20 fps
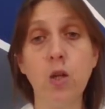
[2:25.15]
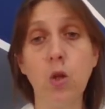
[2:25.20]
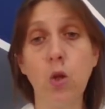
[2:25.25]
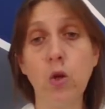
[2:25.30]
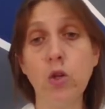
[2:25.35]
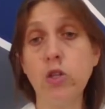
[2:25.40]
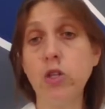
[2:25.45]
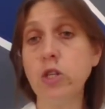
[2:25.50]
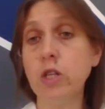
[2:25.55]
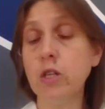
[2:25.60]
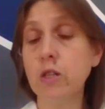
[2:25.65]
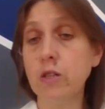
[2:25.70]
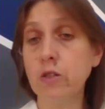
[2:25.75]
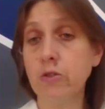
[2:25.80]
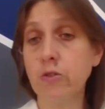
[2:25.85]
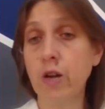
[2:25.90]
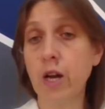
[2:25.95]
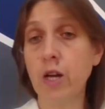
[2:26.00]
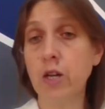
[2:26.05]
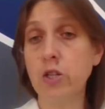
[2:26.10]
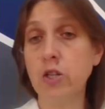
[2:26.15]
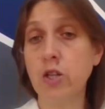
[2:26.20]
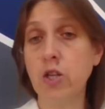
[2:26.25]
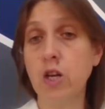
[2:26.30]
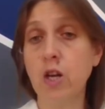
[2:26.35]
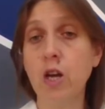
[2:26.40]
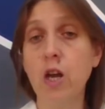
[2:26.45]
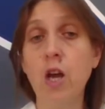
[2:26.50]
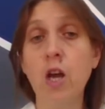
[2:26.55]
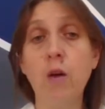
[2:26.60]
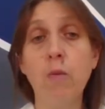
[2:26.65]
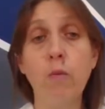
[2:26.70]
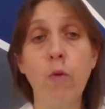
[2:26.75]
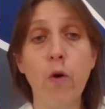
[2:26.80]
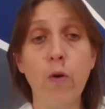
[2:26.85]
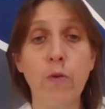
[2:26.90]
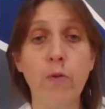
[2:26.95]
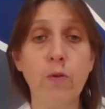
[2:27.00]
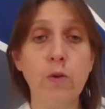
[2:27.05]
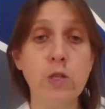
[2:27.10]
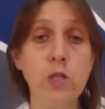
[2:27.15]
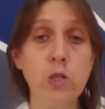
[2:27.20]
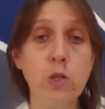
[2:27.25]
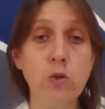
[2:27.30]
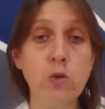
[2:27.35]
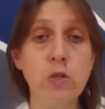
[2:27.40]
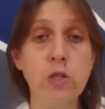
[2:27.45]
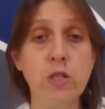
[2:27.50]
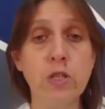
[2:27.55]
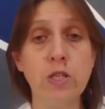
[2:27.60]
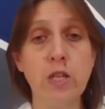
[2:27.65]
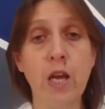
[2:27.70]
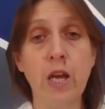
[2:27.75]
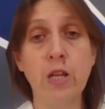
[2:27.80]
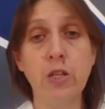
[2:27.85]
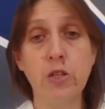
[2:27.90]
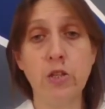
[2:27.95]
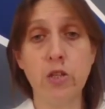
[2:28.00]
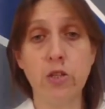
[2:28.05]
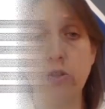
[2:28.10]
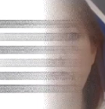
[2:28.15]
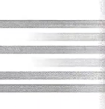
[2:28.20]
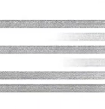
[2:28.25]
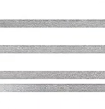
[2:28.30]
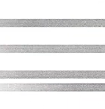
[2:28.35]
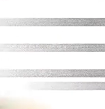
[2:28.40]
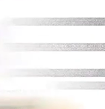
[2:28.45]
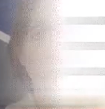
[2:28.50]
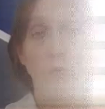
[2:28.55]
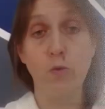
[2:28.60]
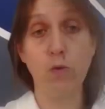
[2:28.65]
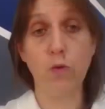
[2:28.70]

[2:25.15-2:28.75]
logical structure both for students and teachers to